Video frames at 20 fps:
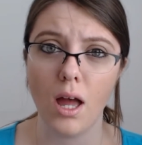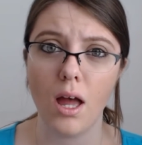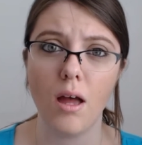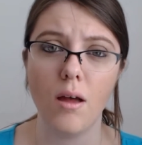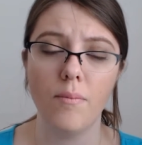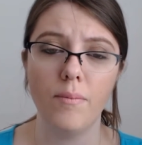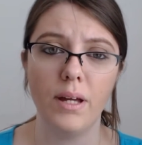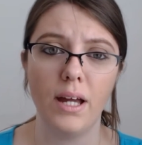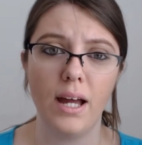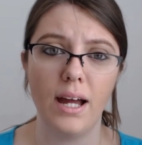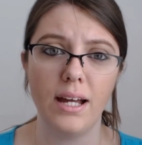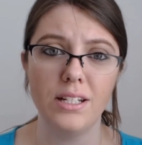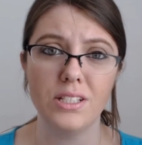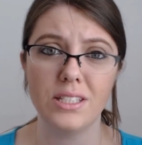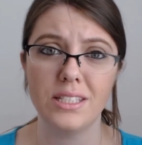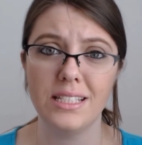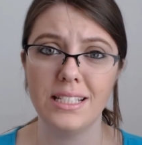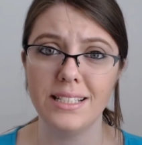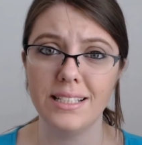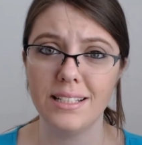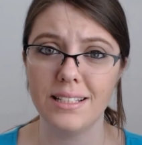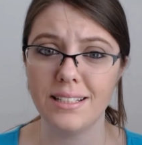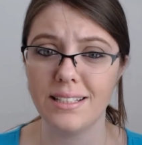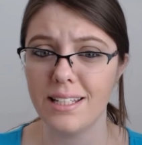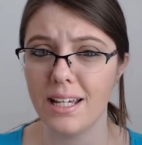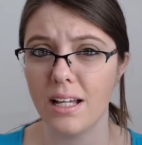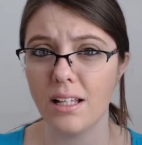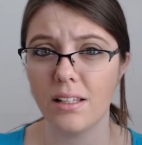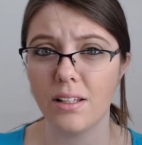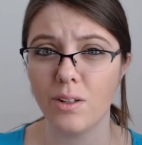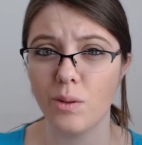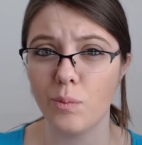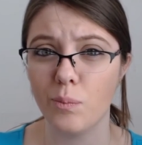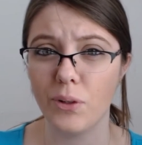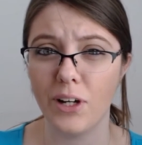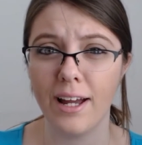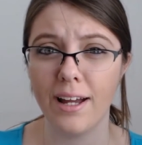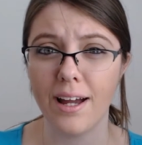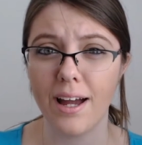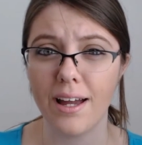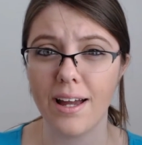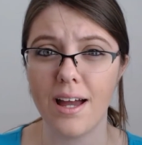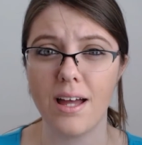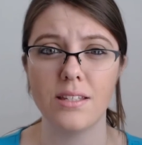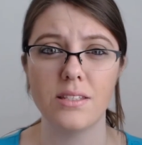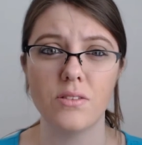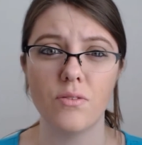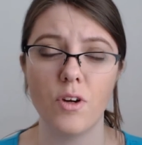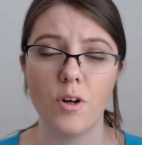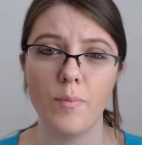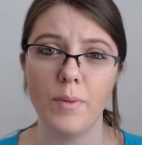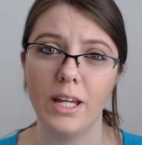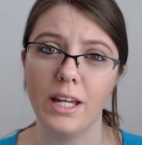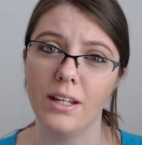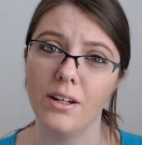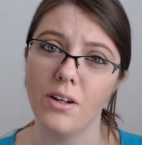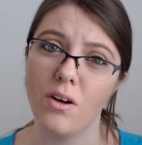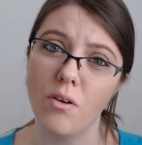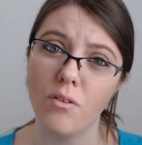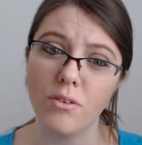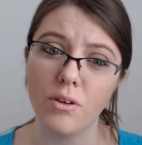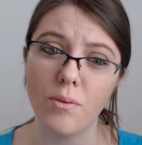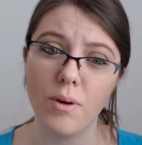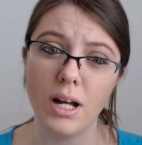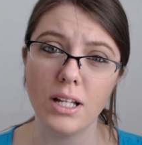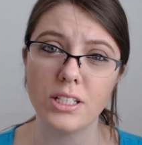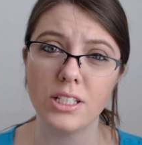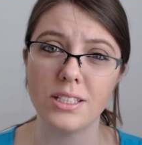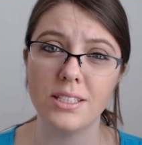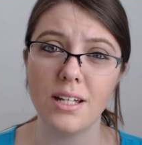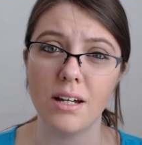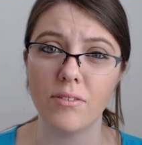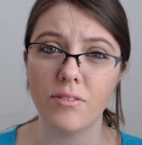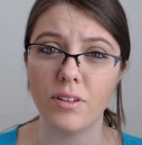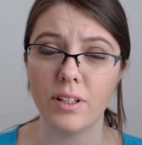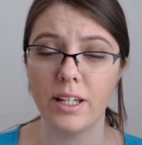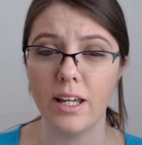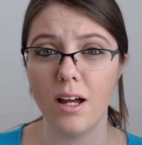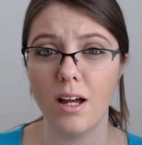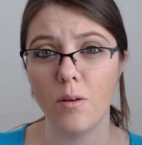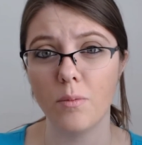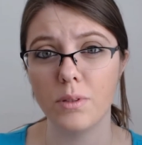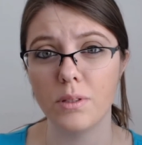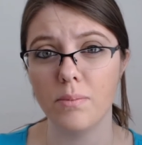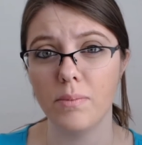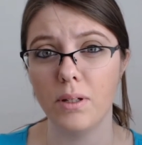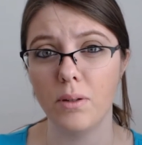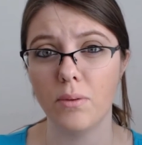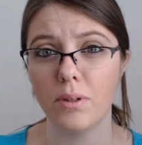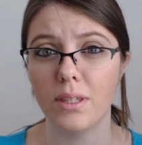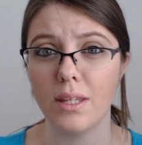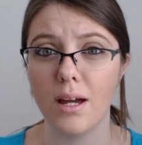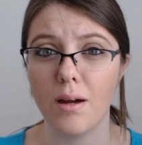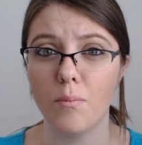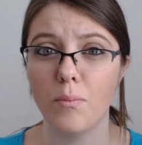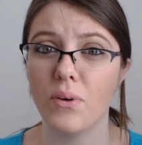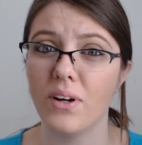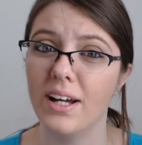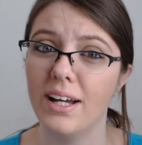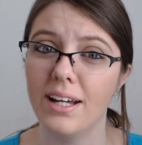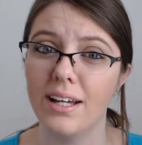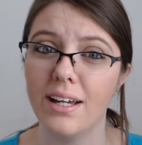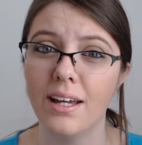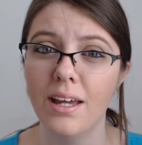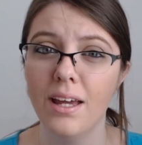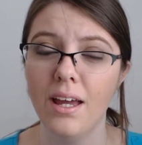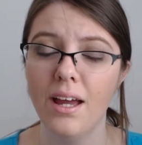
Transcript: I just needed to take a little break, I guess, from it, and Overwatch has definitely helped me with that break.